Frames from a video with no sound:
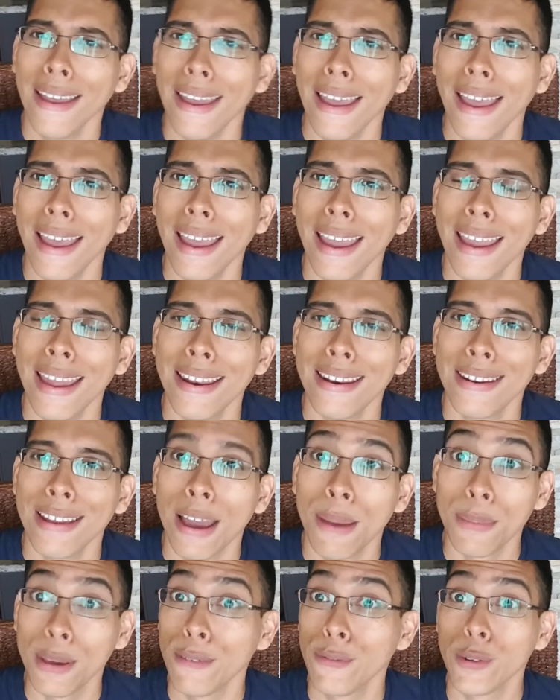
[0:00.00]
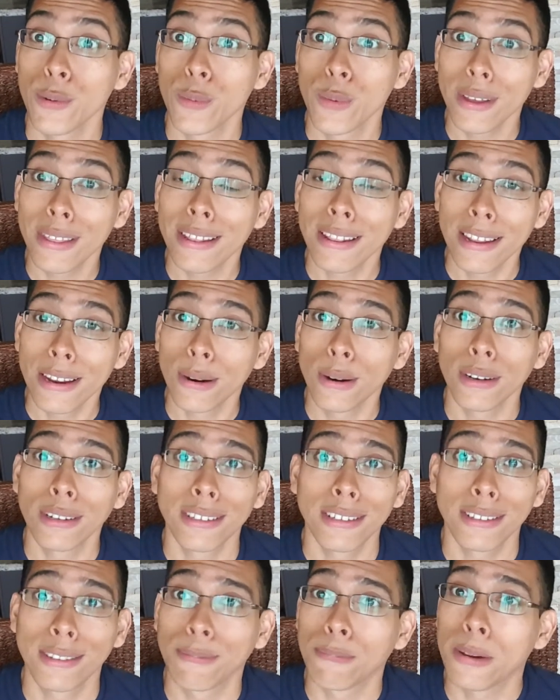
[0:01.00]
And I mean, if you read the lyrics,
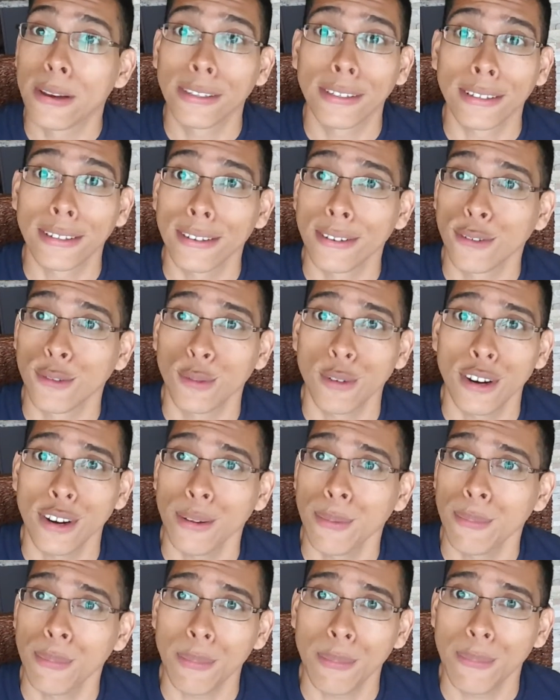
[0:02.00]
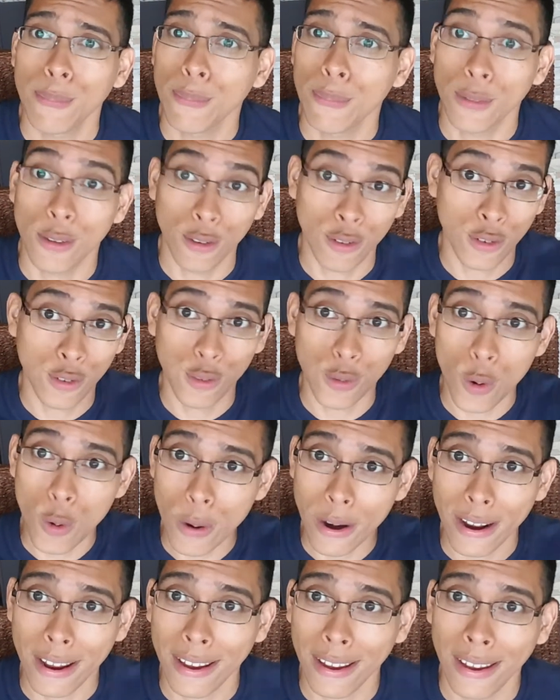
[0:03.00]
it's basically straight up the
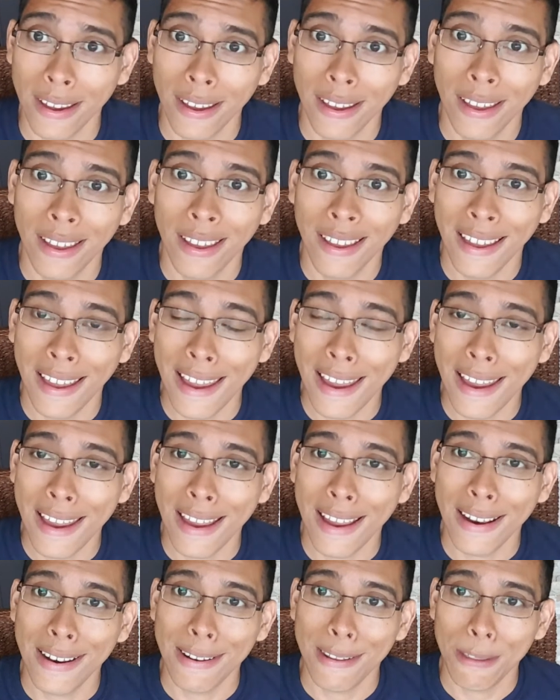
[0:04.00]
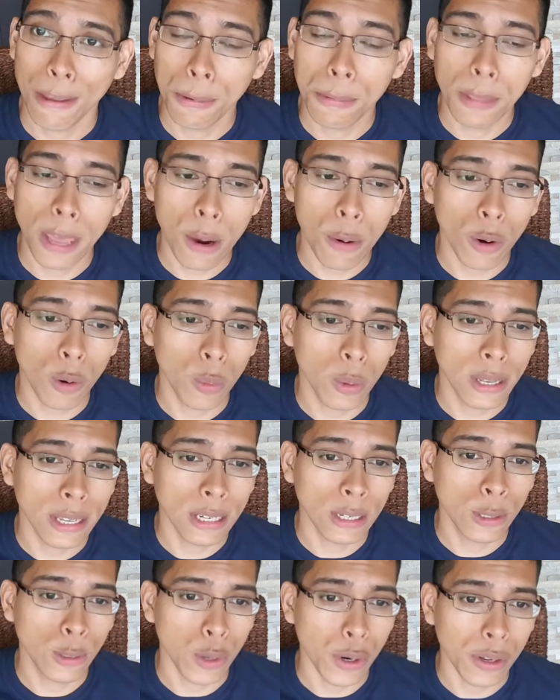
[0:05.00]
story. And they were
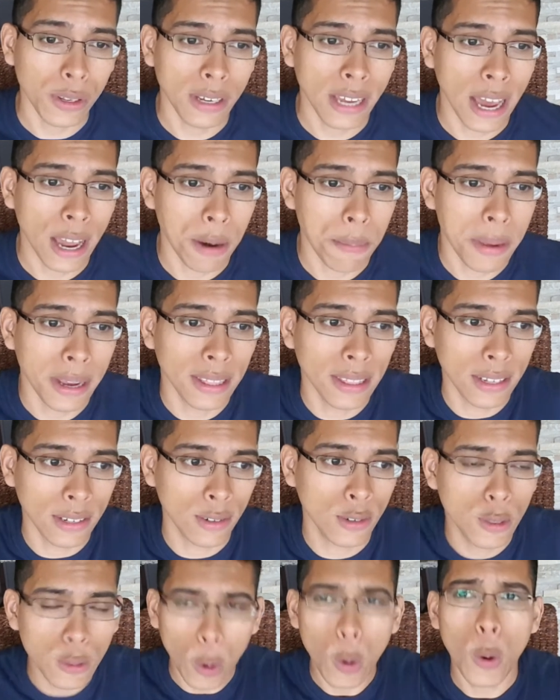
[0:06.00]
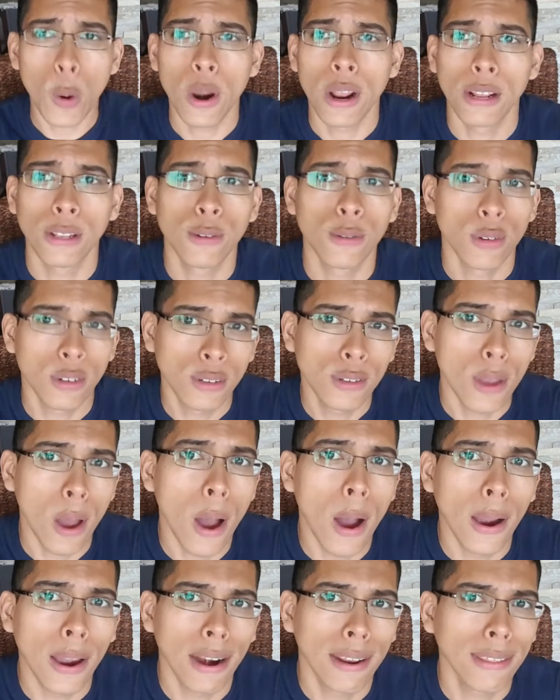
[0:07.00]
really struggling how to make this story into a
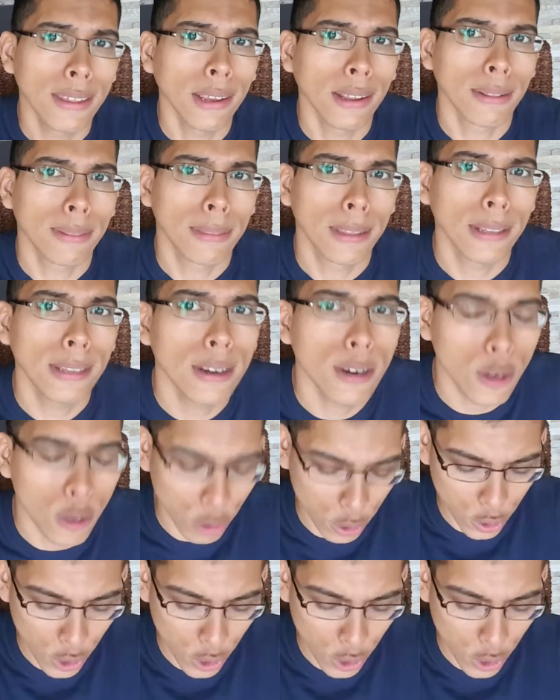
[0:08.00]
song, and I think they did a good